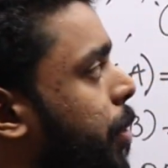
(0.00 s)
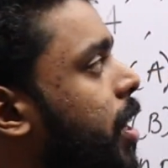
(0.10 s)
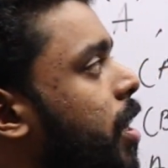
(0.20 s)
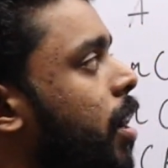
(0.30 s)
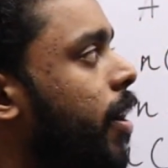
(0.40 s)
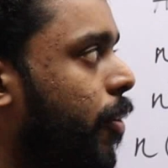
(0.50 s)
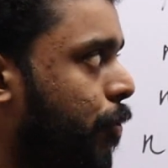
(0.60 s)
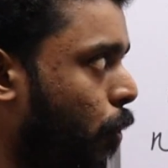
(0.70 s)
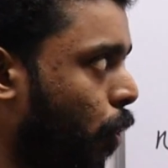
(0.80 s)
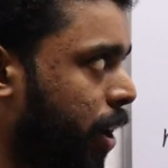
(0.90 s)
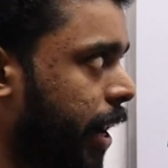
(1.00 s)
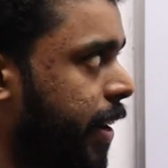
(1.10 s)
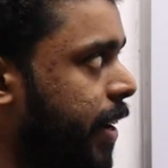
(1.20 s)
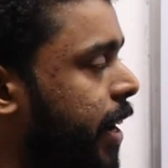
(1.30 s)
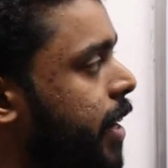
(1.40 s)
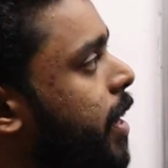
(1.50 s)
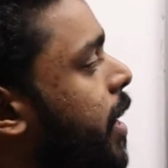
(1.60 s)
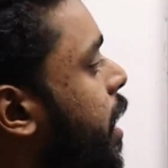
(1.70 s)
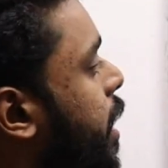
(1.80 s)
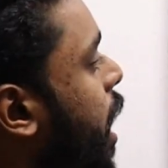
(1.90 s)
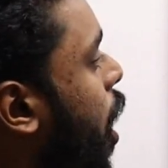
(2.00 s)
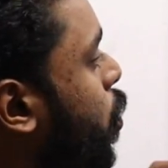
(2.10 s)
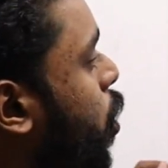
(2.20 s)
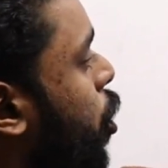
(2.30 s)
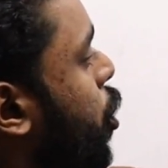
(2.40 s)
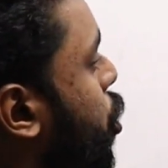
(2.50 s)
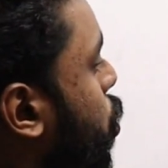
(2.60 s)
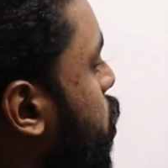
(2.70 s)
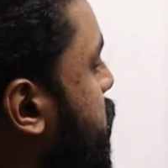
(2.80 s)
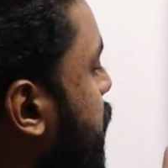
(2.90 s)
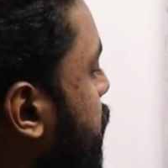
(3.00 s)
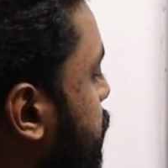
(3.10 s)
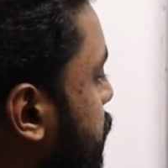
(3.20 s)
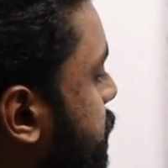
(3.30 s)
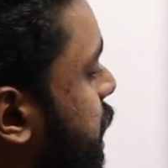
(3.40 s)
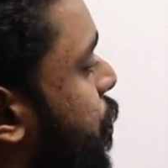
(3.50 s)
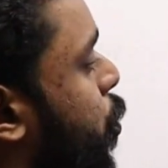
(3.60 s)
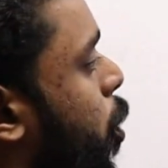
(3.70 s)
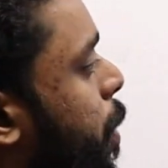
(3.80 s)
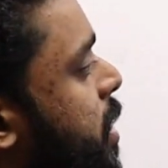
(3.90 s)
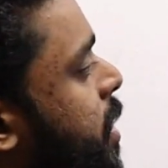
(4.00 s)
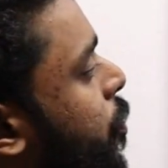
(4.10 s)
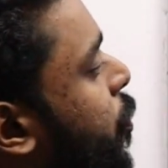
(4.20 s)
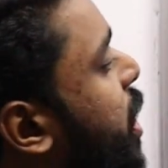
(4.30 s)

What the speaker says: but 400. Now using this information